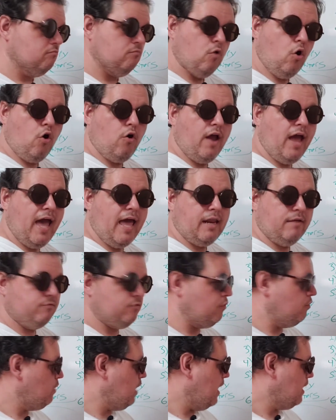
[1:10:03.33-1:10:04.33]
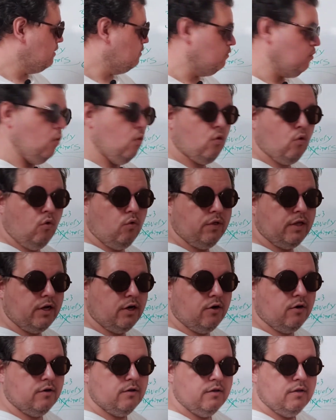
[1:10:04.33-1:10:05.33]
are at if they're not local
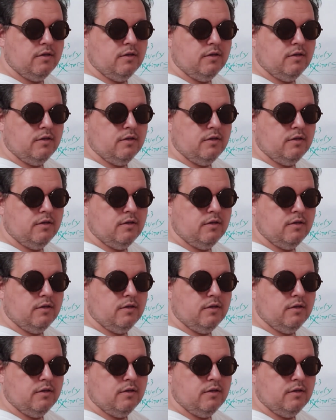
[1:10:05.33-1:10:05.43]
here.